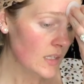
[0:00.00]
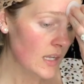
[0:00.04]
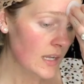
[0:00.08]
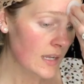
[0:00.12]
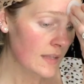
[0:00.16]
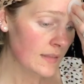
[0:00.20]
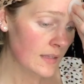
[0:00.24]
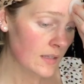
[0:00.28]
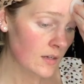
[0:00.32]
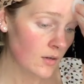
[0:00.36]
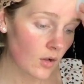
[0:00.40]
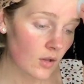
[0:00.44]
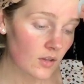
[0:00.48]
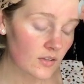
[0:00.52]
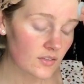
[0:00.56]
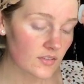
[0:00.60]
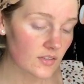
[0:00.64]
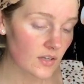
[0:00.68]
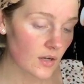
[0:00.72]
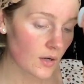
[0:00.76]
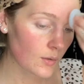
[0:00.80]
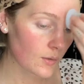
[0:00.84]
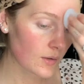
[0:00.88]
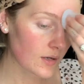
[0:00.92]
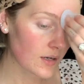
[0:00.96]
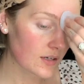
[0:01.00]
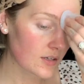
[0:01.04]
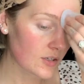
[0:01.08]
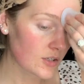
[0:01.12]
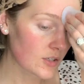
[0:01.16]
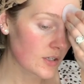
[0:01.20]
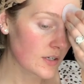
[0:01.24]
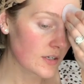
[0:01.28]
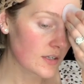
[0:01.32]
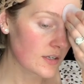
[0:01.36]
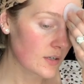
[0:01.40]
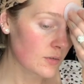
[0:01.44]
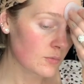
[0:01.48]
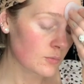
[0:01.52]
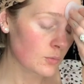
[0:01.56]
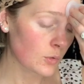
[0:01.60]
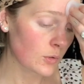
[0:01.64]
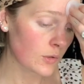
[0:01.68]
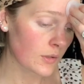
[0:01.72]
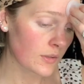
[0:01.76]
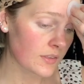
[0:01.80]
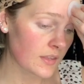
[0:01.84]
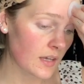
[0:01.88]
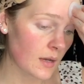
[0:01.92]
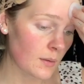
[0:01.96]
And then also a good rule
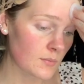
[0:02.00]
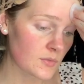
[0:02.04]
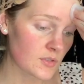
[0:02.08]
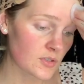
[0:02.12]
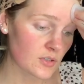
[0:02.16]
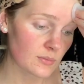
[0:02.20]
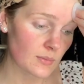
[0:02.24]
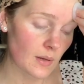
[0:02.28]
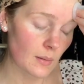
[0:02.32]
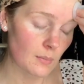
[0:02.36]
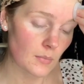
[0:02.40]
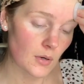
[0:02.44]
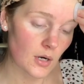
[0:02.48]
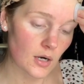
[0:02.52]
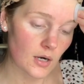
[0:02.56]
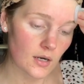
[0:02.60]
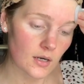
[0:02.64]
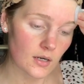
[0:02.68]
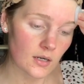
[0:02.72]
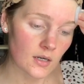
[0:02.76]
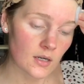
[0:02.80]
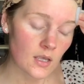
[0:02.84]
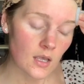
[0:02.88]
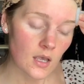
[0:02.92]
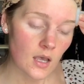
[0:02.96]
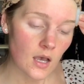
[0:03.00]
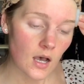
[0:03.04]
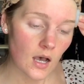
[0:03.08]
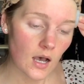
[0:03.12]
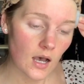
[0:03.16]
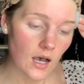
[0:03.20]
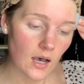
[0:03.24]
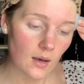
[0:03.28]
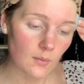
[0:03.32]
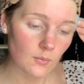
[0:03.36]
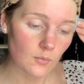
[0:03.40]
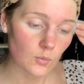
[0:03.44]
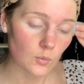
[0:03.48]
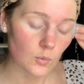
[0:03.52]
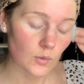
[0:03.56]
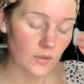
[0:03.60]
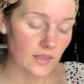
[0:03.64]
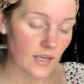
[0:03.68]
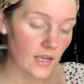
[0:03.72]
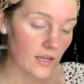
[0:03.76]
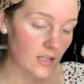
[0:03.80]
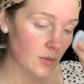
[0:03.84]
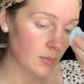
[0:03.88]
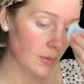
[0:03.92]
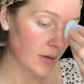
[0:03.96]
of thumb to remember um, with
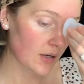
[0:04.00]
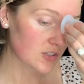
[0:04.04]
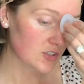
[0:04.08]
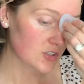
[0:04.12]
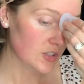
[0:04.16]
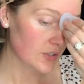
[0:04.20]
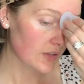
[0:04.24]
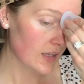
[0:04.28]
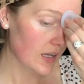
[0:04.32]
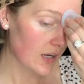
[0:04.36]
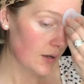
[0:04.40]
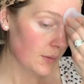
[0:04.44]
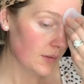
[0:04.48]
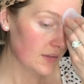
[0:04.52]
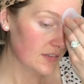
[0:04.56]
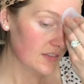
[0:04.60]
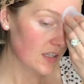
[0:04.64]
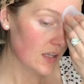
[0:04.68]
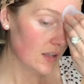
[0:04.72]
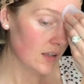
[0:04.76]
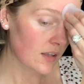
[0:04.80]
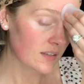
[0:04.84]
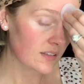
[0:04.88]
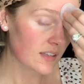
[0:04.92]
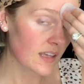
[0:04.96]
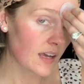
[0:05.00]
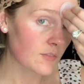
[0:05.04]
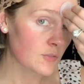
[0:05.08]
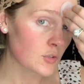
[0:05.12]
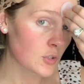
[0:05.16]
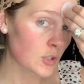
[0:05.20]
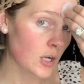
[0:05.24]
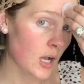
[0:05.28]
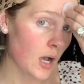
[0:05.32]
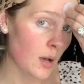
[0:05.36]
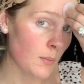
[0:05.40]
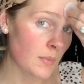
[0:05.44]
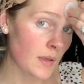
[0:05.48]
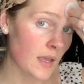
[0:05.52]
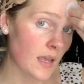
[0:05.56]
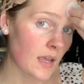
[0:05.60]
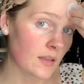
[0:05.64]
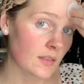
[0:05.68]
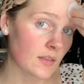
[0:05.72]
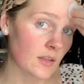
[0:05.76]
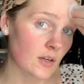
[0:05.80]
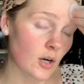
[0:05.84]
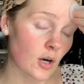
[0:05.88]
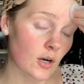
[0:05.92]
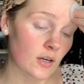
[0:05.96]
acupuncture, they always tell us after
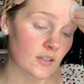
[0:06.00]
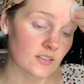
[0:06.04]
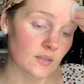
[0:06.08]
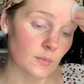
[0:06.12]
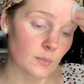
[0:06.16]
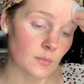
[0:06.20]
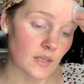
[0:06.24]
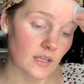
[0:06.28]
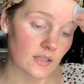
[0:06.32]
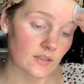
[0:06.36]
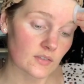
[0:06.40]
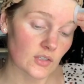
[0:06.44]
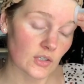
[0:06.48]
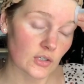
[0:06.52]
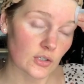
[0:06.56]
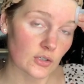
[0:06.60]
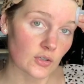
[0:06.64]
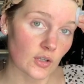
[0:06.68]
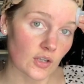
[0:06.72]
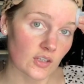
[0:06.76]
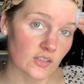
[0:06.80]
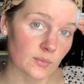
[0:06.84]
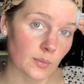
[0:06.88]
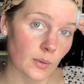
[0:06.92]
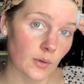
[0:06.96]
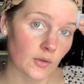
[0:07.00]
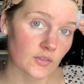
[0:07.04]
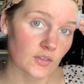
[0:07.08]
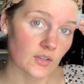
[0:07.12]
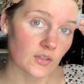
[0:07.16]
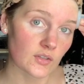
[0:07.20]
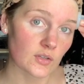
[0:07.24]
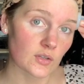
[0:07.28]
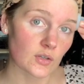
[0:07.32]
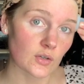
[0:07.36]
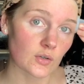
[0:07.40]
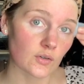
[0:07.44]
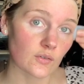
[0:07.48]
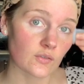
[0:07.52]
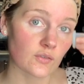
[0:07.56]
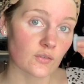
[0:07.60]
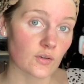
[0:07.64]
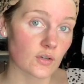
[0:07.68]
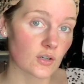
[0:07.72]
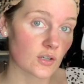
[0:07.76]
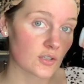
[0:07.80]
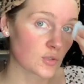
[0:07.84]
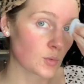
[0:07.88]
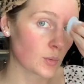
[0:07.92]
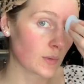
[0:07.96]
cupping, there are some things that you're not supposed to do
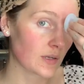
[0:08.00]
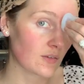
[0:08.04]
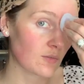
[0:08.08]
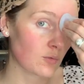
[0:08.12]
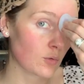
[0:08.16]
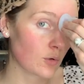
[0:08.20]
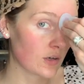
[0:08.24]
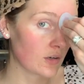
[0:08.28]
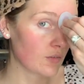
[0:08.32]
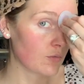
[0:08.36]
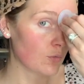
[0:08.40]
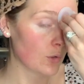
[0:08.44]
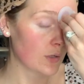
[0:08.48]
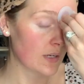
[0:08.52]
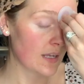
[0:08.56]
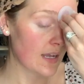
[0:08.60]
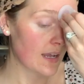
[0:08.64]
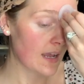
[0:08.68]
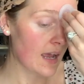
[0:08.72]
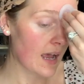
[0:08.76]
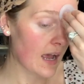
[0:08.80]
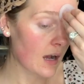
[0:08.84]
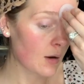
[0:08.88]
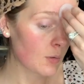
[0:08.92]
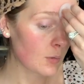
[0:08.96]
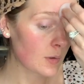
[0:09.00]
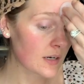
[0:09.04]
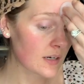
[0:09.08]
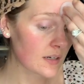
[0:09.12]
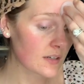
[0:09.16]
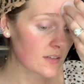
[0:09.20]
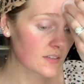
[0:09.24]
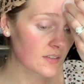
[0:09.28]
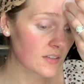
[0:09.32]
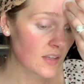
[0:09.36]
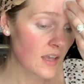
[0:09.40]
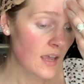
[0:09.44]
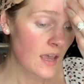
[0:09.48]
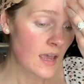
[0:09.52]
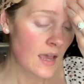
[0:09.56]
for 24 to 48 hours.